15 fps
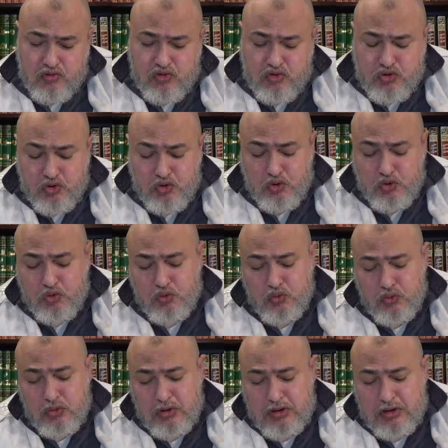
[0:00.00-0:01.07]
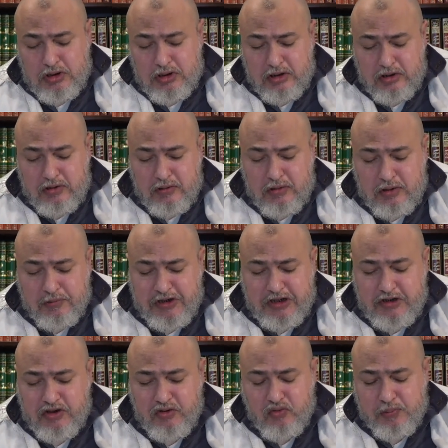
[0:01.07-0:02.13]
to, I
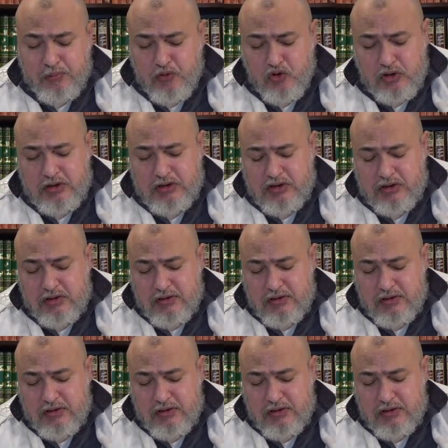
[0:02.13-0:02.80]
mean, the report